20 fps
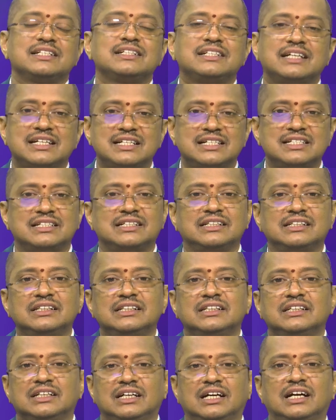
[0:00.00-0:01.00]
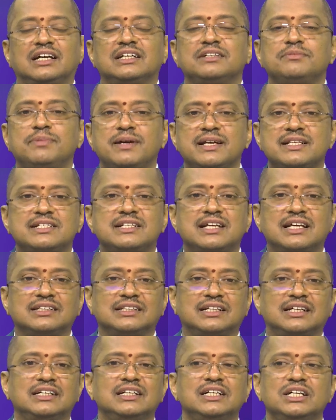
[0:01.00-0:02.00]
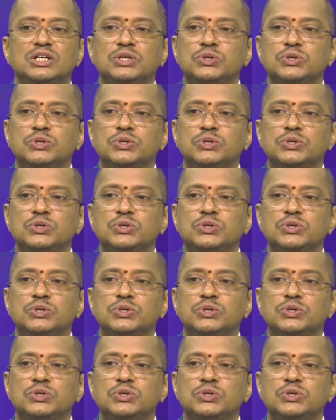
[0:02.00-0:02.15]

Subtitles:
That is based on the